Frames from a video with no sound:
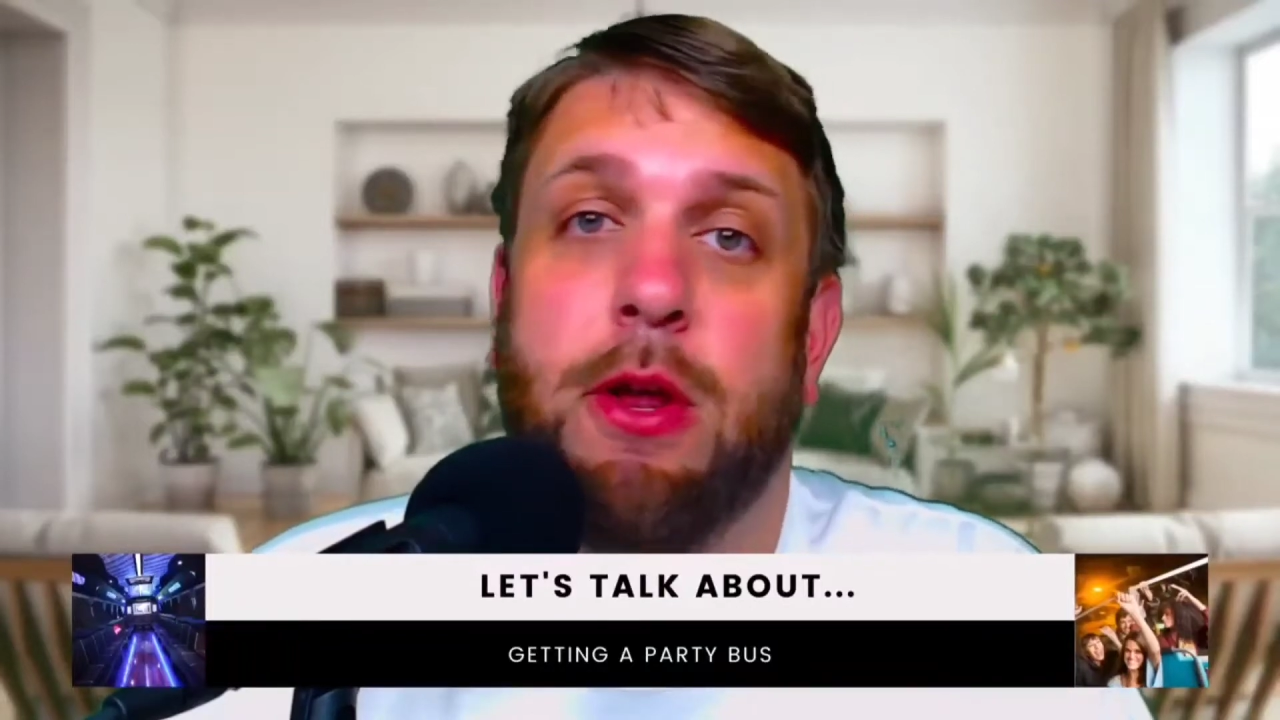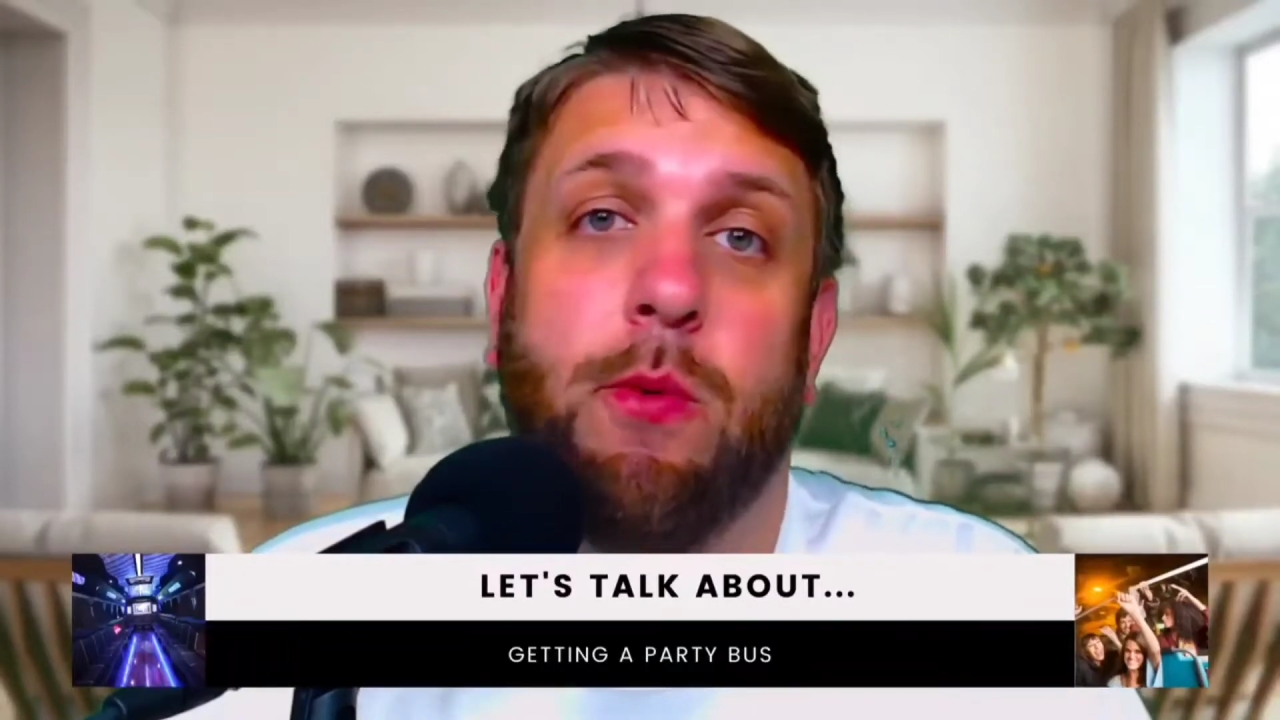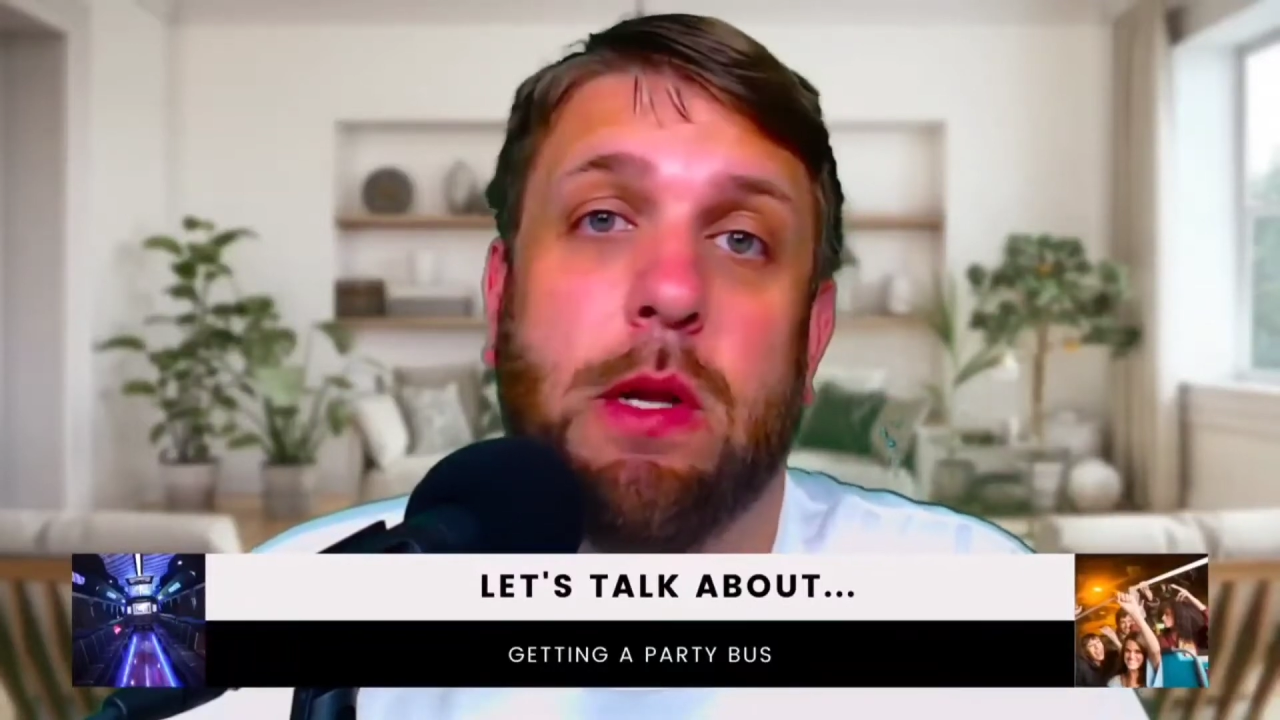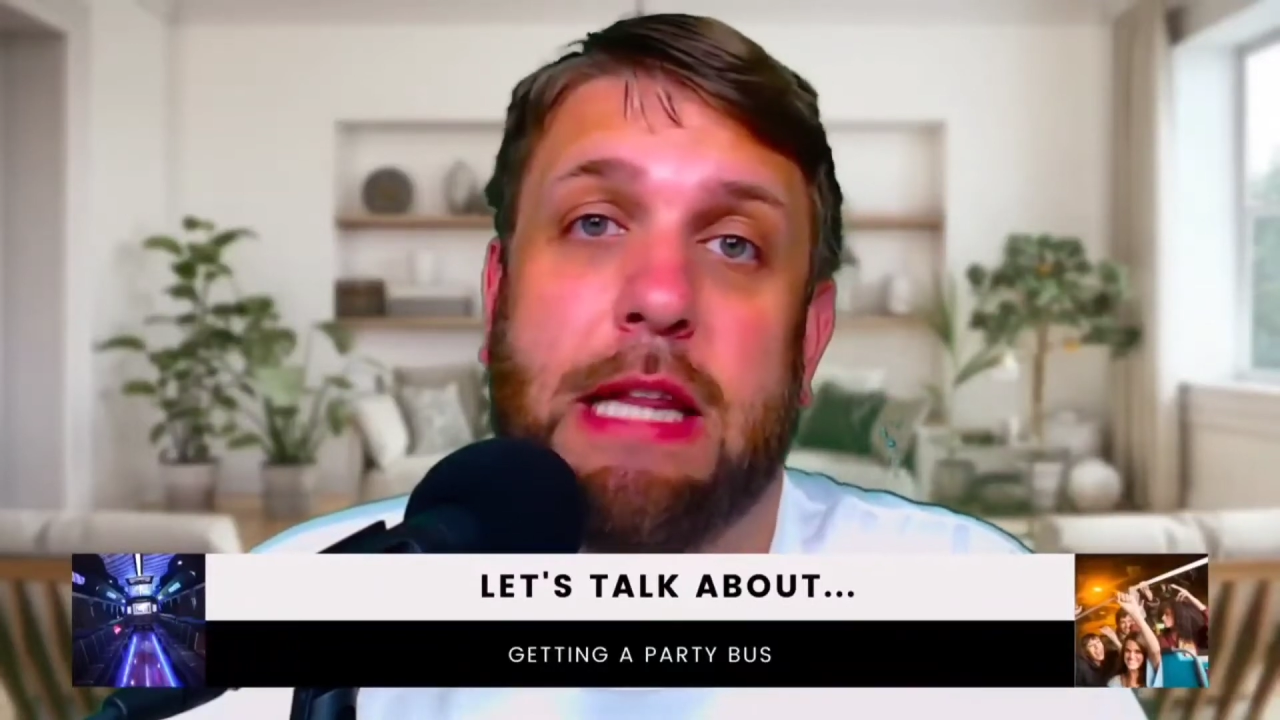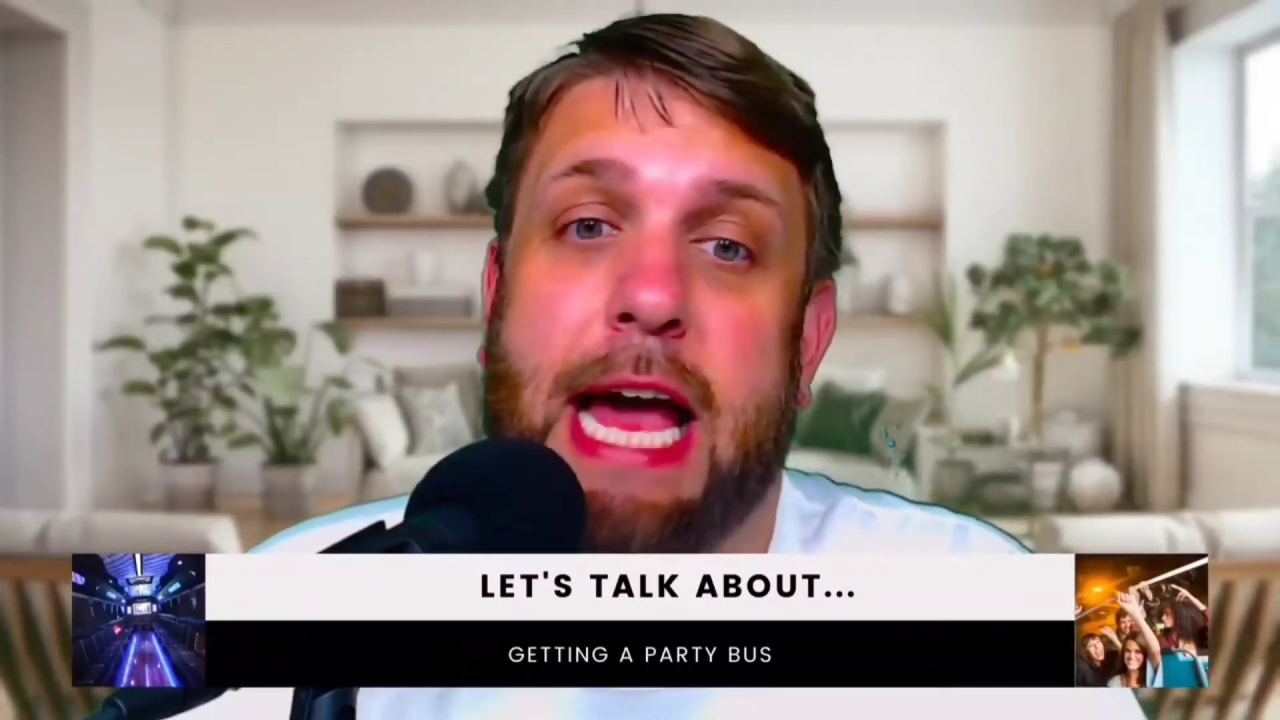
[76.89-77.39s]

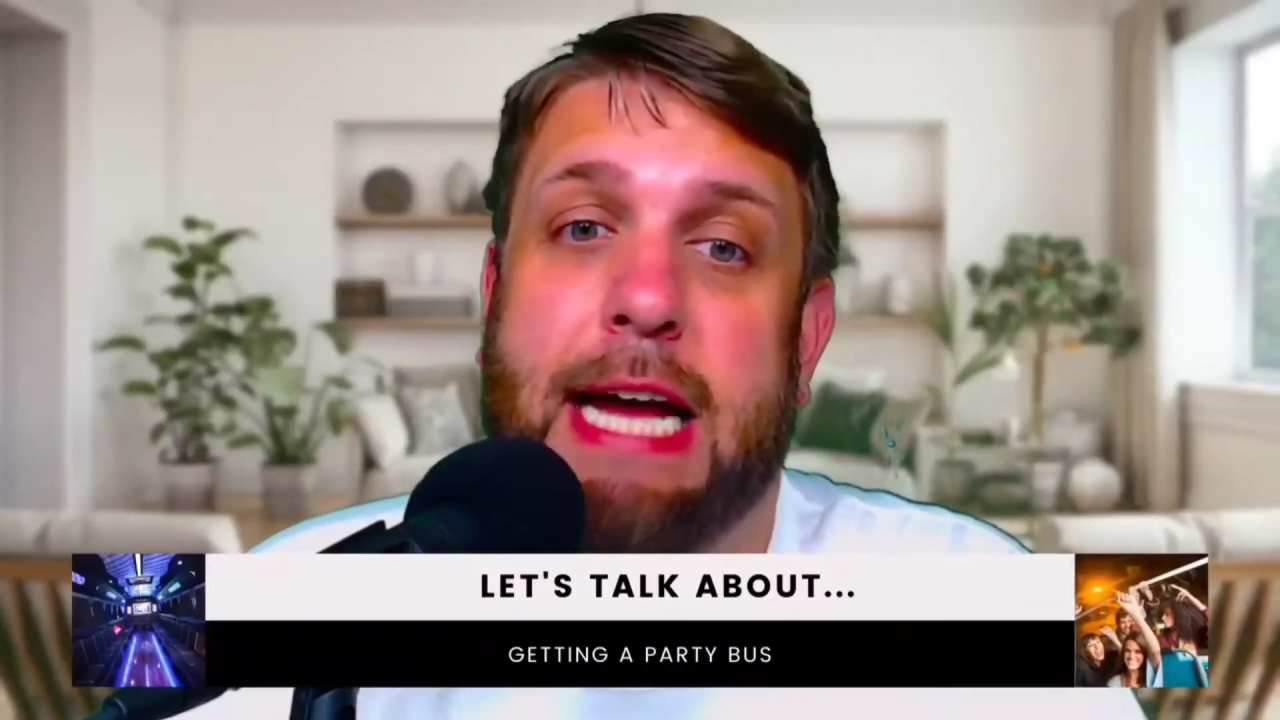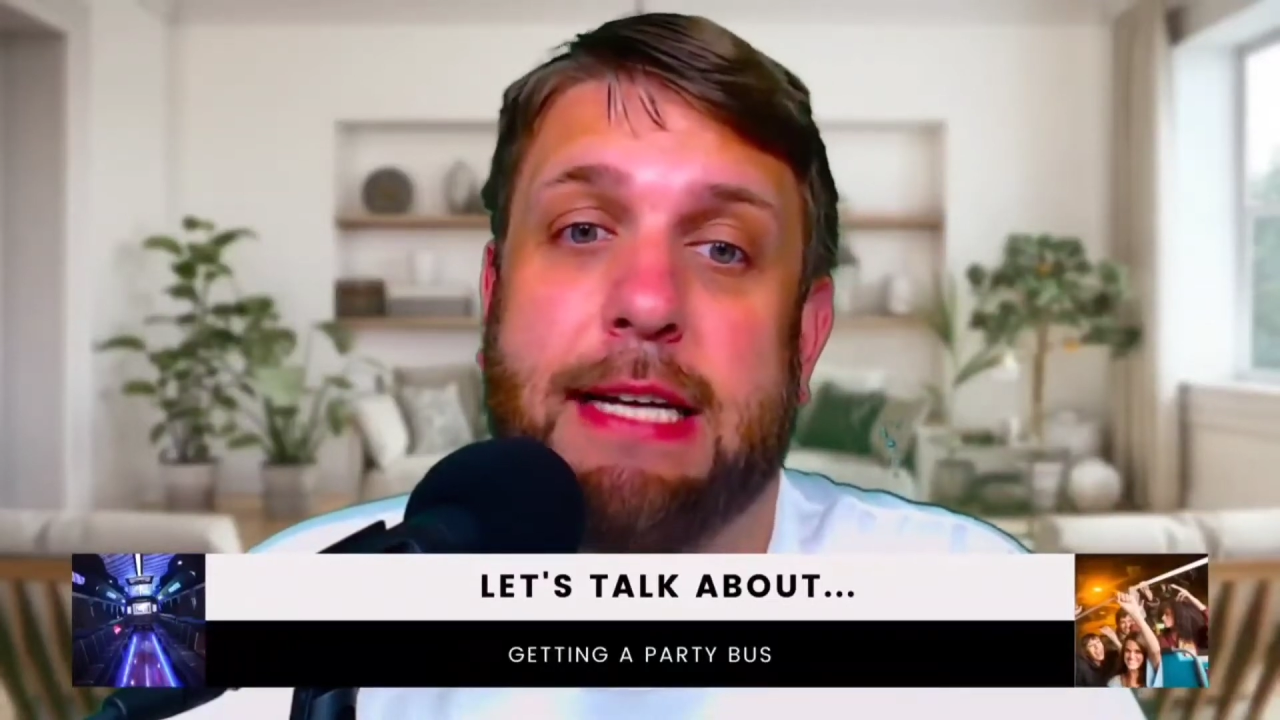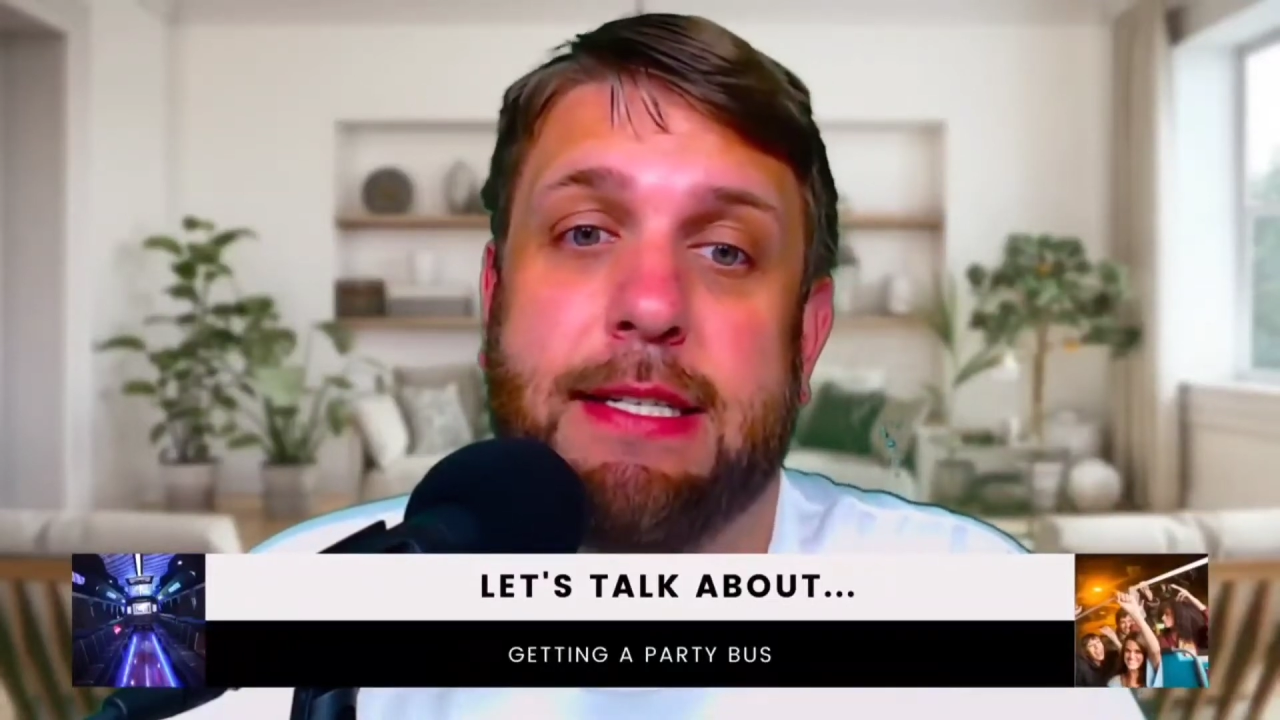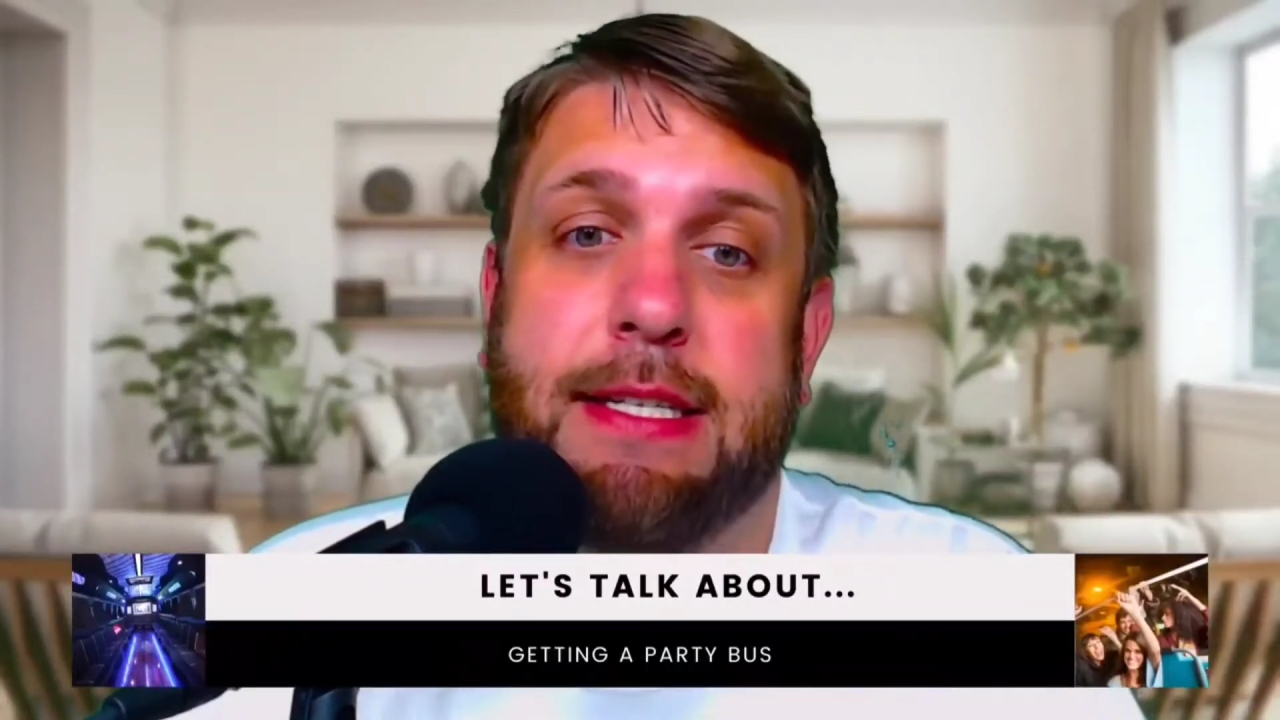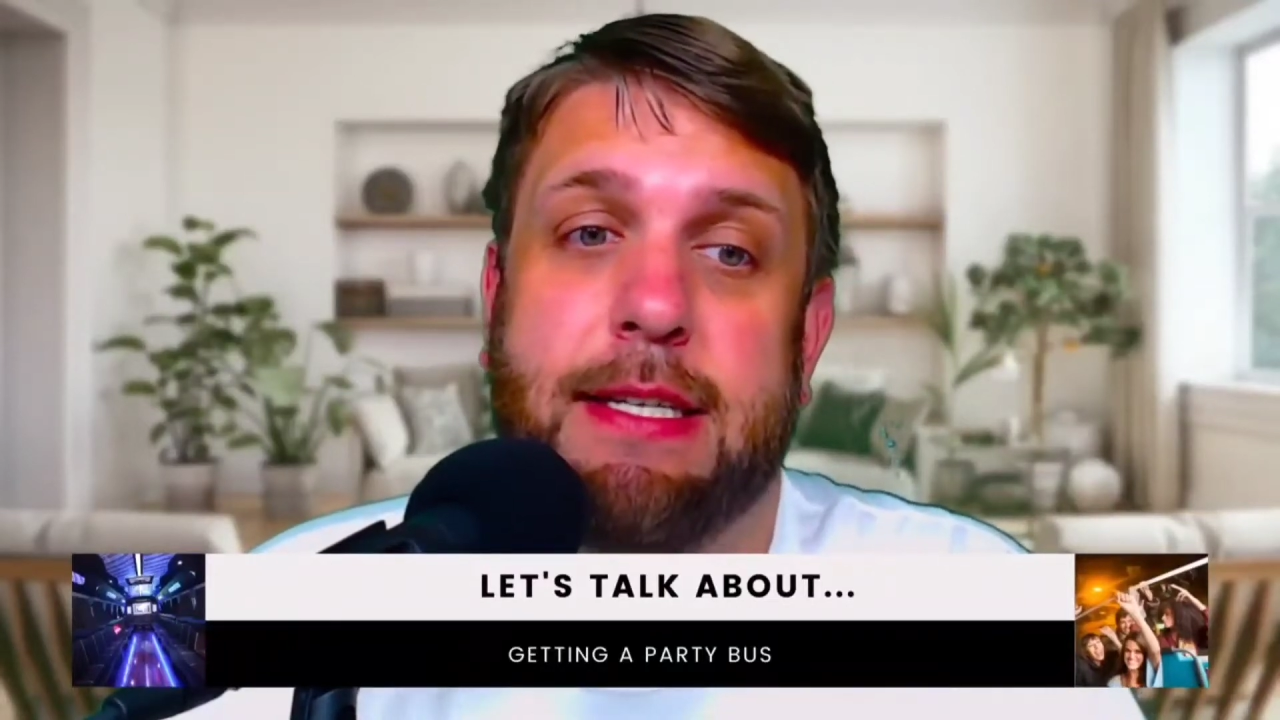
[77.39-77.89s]
will
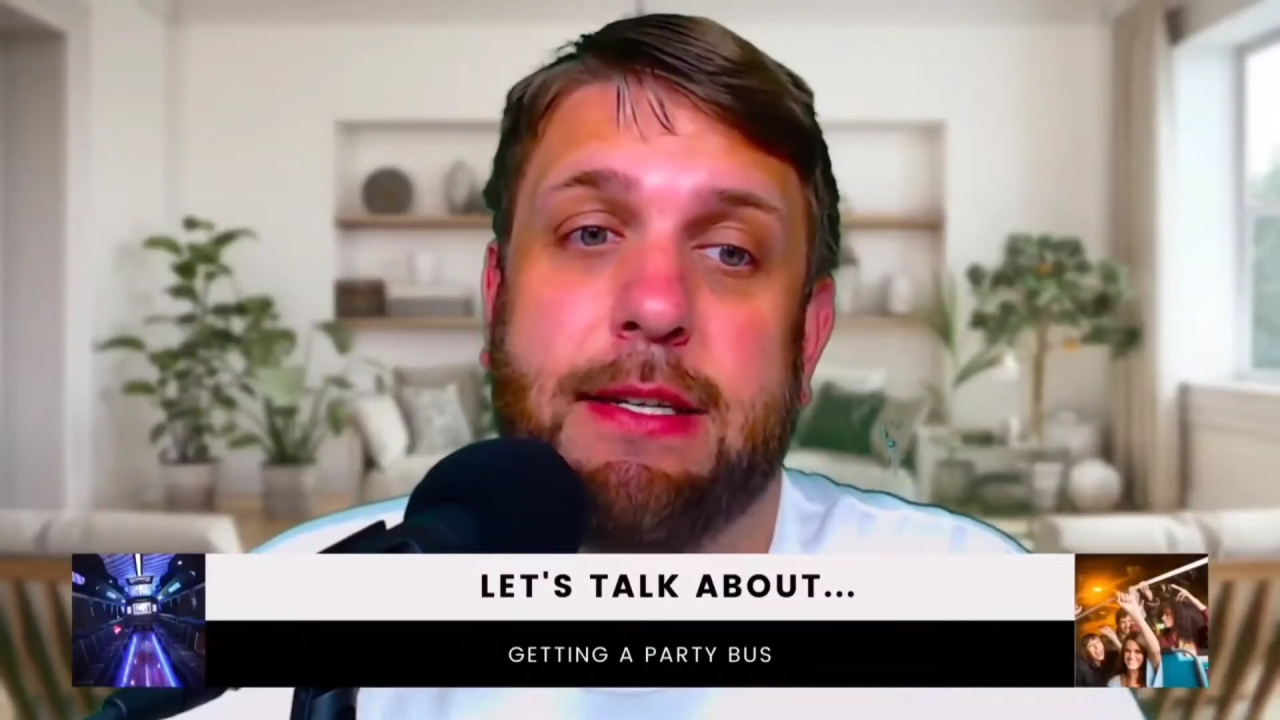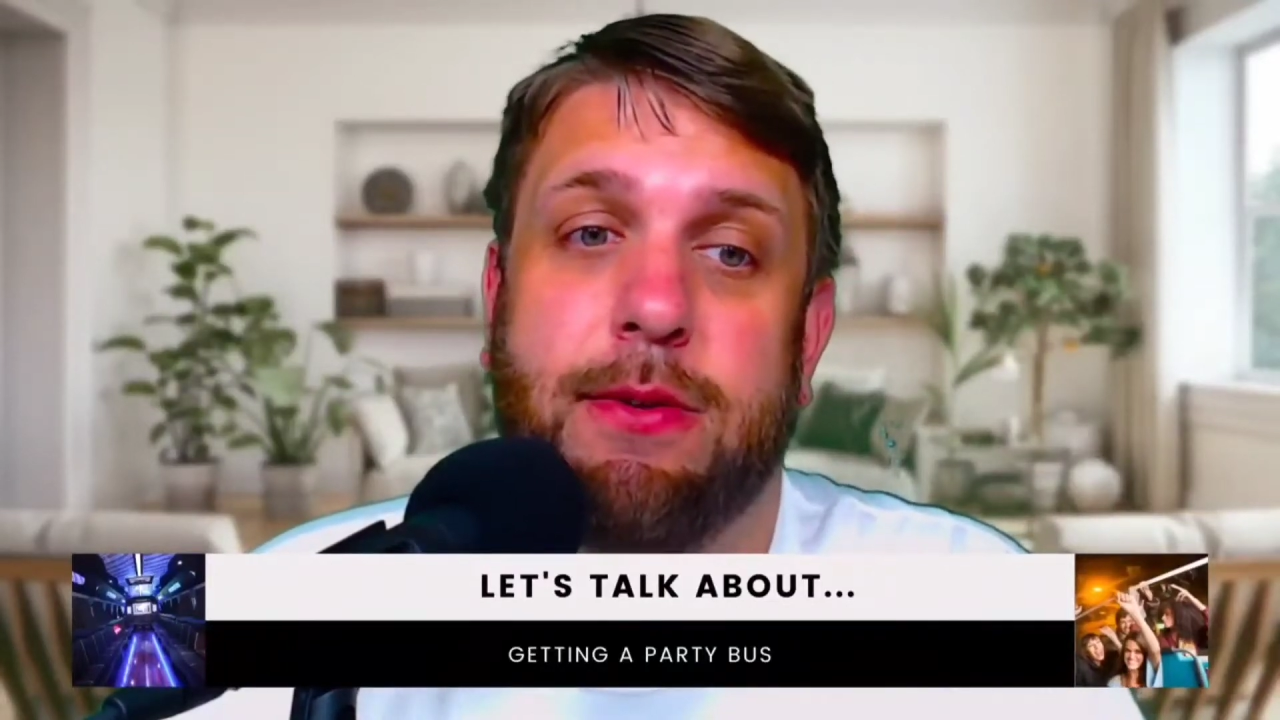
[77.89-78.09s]
last